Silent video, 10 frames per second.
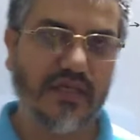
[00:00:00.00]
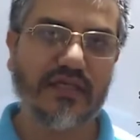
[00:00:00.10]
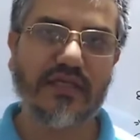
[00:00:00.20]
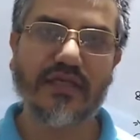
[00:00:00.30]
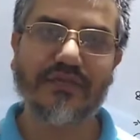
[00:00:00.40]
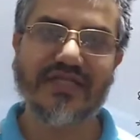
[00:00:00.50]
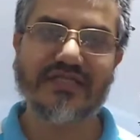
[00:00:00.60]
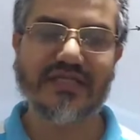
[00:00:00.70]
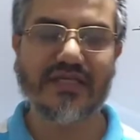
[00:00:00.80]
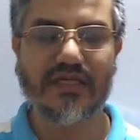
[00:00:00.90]
it
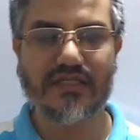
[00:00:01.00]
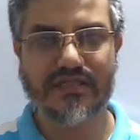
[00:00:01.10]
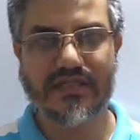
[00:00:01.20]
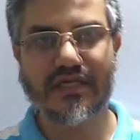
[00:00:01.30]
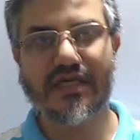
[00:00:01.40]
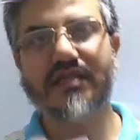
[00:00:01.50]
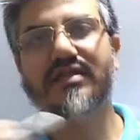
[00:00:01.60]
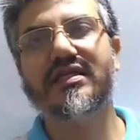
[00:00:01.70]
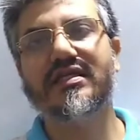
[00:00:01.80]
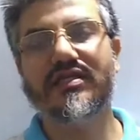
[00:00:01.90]
emits energy
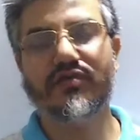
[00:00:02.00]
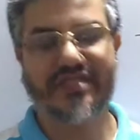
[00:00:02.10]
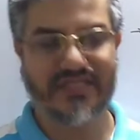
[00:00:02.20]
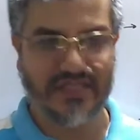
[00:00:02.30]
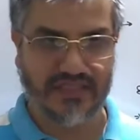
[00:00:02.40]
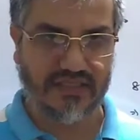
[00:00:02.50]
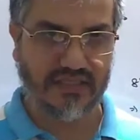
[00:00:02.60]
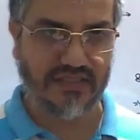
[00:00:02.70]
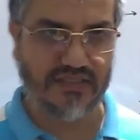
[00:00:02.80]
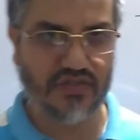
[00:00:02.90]

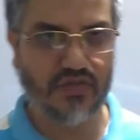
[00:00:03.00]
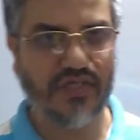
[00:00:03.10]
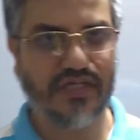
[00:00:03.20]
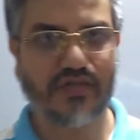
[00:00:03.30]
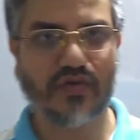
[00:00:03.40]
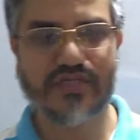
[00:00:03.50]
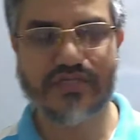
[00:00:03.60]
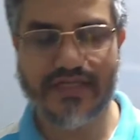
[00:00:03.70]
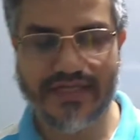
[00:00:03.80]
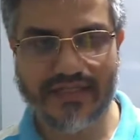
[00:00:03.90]
continuously. So electron
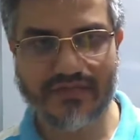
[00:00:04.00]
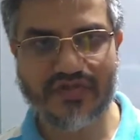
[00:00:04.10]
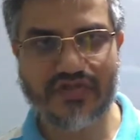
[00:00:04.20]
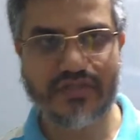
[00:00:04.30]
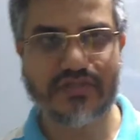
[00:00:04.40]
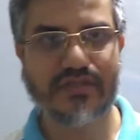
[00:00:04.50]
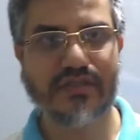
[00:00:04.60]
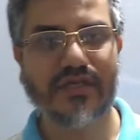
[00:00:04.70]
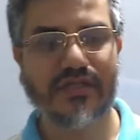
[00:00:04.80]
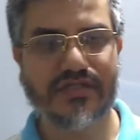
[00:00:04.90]
is a negatively charged.
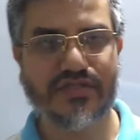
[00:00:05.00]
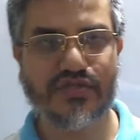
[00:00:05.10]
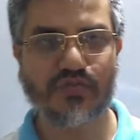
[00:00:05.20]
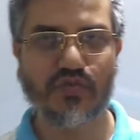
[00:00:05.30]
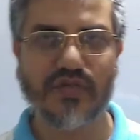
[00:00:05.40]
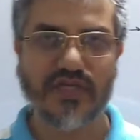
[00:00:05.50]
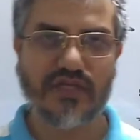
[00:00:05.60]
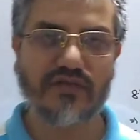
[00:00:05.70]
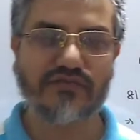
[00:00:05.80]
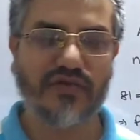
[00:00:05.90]
This is moving
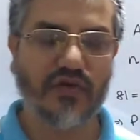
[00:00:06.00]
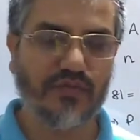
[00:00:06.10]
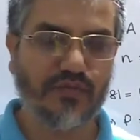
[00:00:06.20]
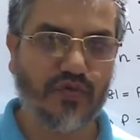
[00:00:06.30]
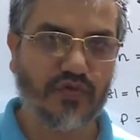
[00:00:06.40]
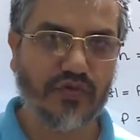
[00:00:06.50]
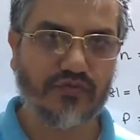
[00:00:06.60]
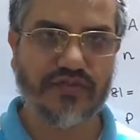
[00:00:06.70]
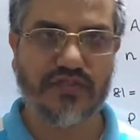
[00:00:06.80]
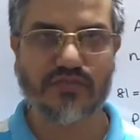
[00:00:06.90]
in the field of
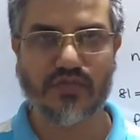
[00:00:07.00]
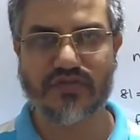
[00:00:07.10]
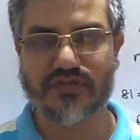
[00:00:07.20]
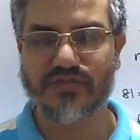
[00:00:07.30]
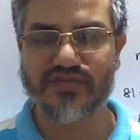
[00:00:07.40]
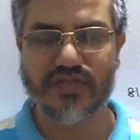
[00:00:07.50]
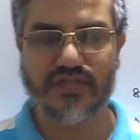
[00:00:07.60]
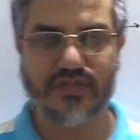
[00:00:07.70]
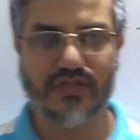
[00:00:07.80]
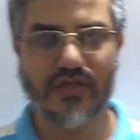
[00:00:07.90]
proton, which is positively
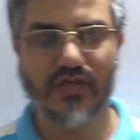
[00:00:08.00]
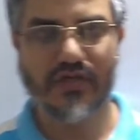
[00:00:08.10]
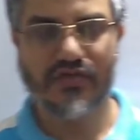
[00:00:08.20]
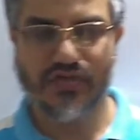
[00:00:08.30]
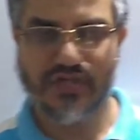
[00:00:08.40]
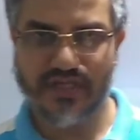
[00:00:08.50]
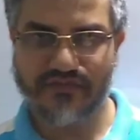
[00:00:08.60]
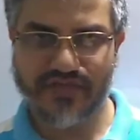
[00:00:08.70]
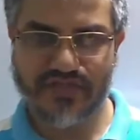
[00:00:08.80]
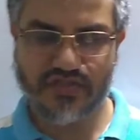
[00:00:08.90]
charged. So
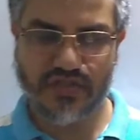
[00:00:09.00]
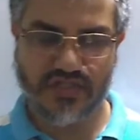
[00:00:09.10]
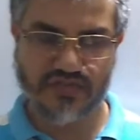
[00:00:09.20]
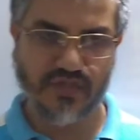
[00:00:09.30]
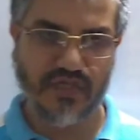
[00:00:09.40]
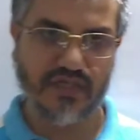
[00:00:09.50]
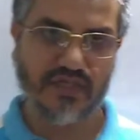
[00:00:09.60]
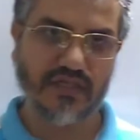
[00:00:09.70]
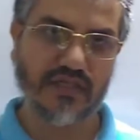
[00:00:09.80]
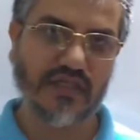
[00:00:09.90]
every charged
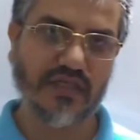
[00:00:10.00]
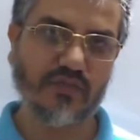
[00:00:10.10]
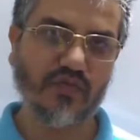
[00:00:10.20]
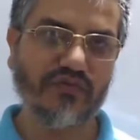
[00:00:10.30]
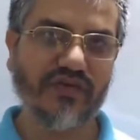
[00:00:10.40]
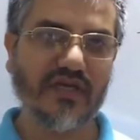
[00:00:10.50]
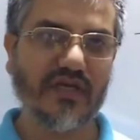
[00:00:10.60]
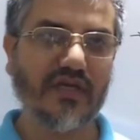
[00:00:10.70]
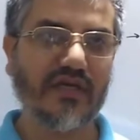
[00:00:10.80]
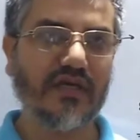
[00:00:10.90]
particle
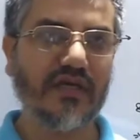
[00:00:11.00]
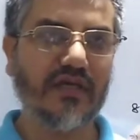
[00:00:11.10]
moving